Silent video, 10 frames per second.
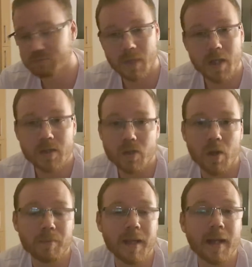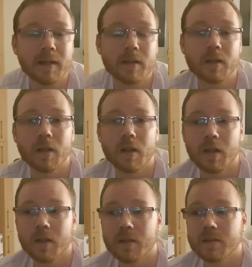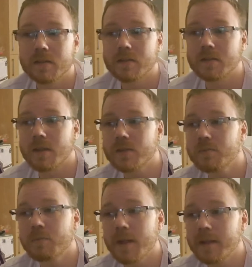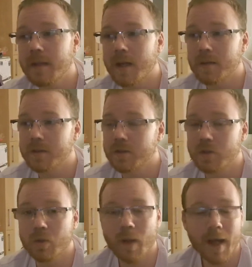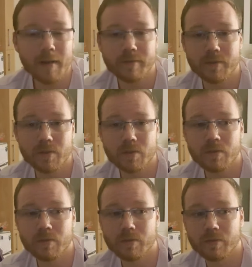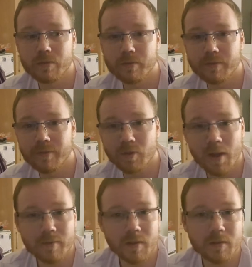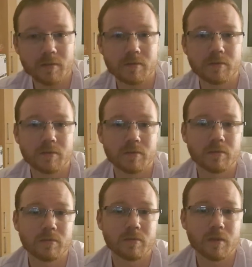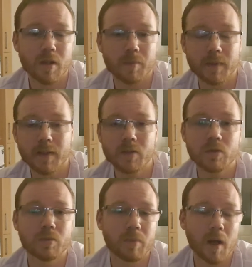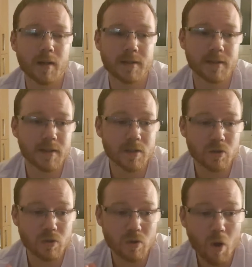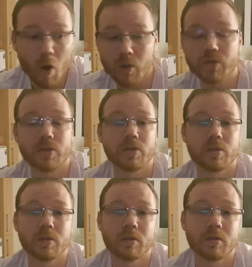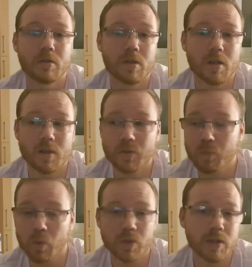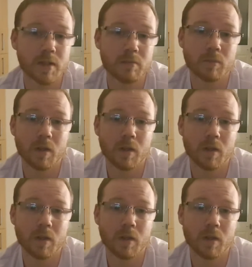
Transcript: insert blank doesn't mean that you have to forever. A political party is not a sports team.